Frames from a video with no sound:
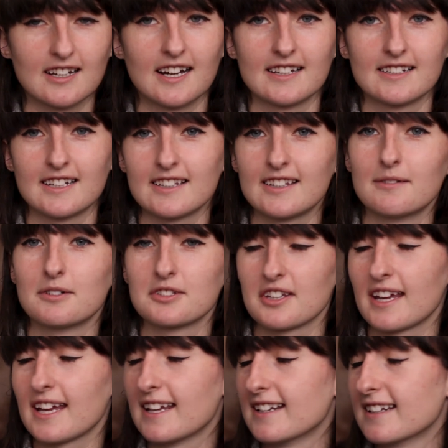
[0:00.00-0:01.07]
and there was a
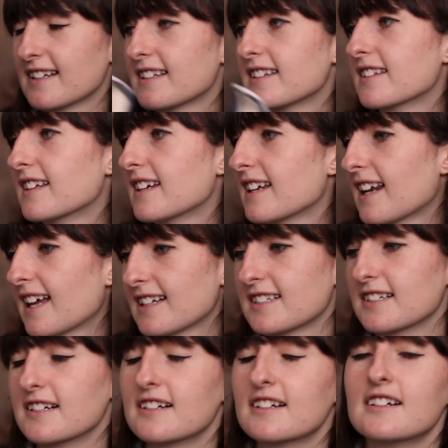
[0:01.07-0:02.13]
hint in the
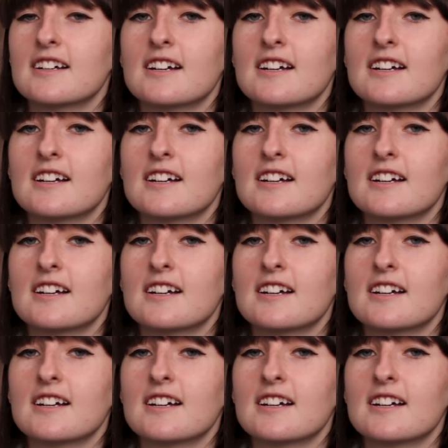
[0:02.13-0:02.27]
letter,